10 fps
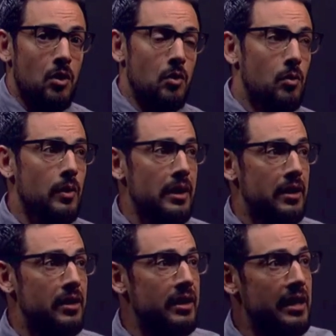
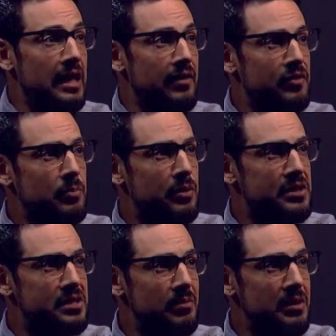where if you put
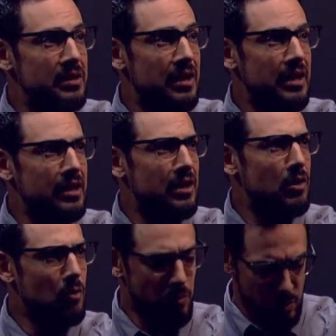something like
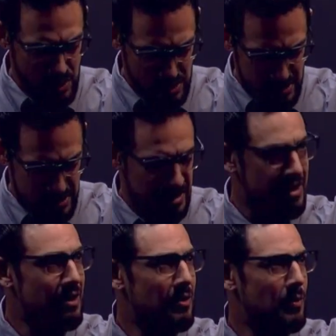Y
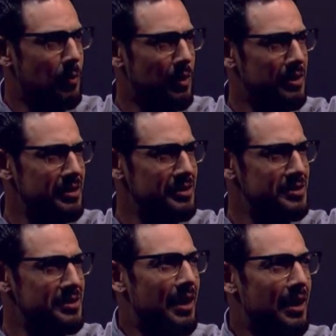
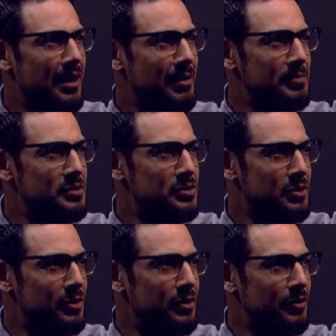was
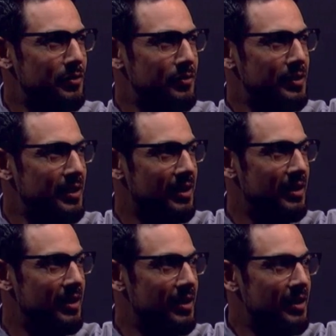observed,
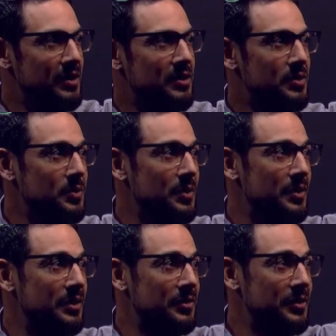you are
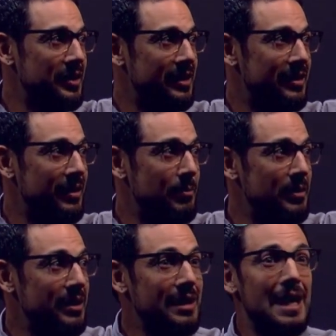going to hear a
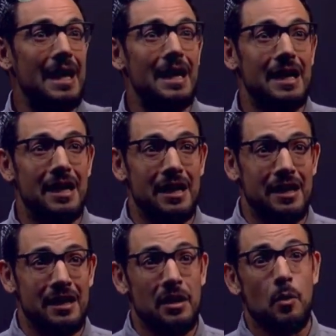big
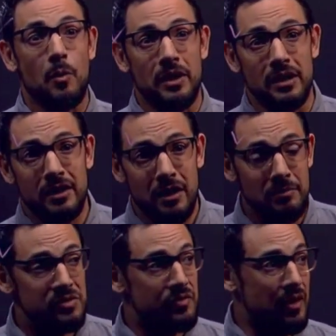when it
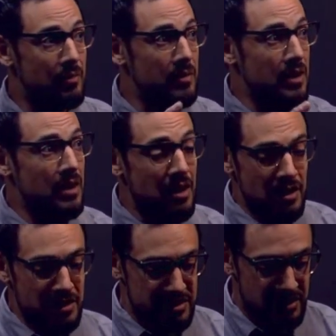comes from
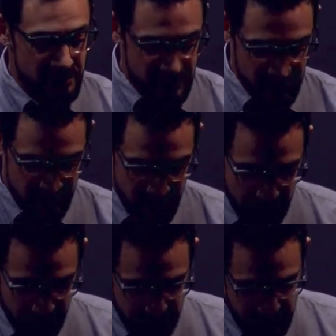some
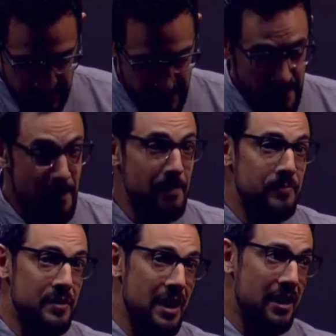faculty.
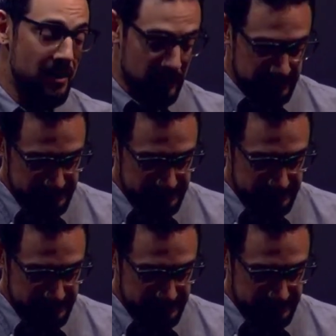Now,